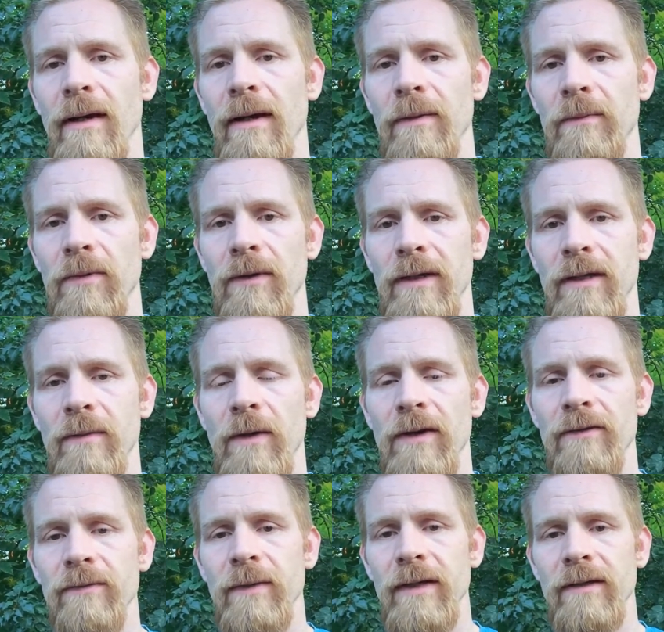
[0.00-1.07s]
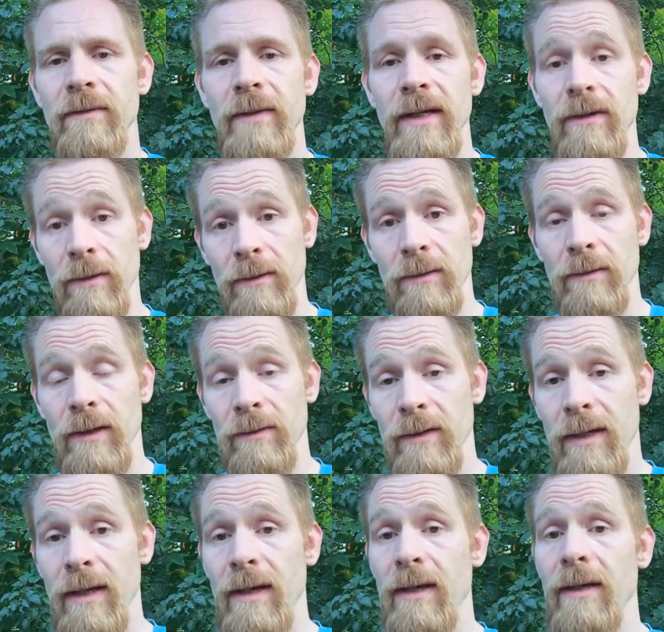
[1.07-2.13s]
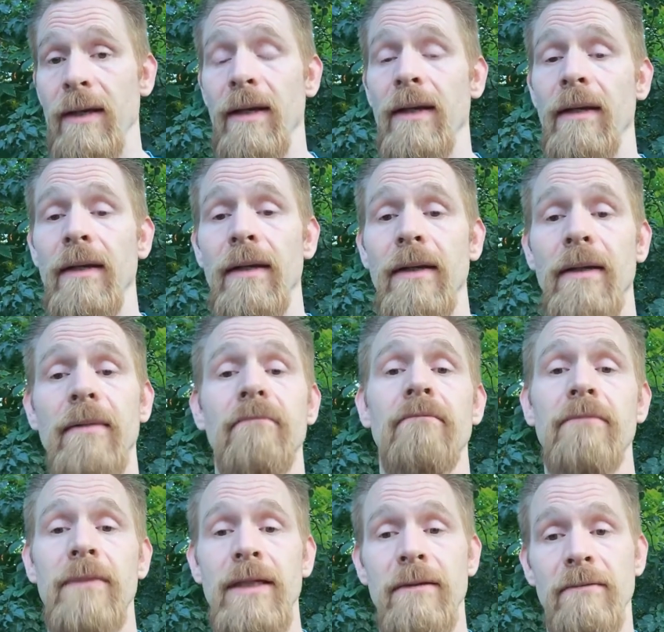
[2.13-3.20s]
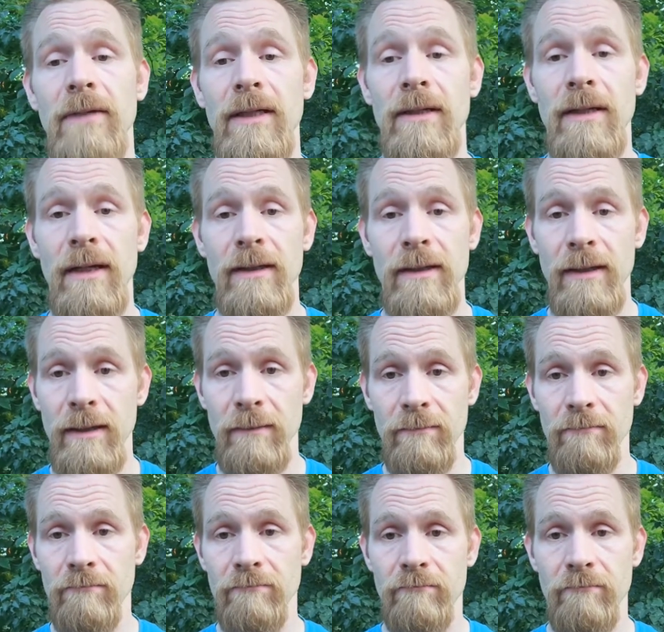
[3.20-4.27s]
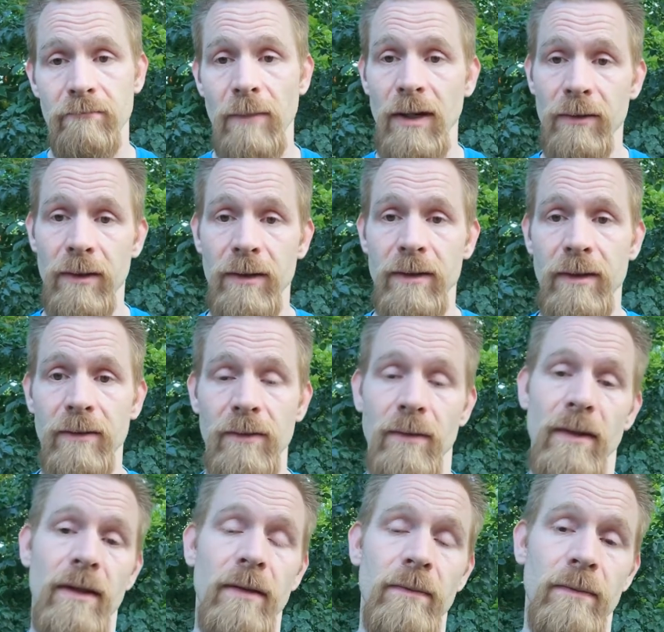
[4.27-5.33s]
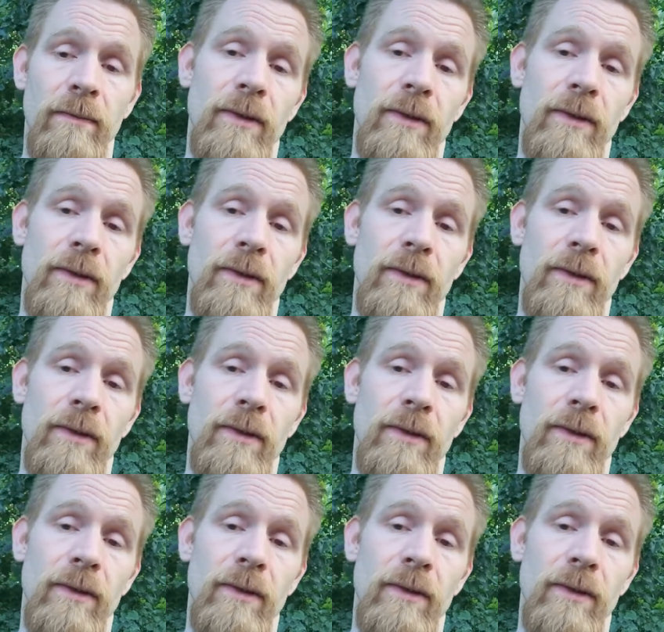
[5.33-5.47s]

pulling them off my tomatoes when I was a kid and disgusting my relatives with them.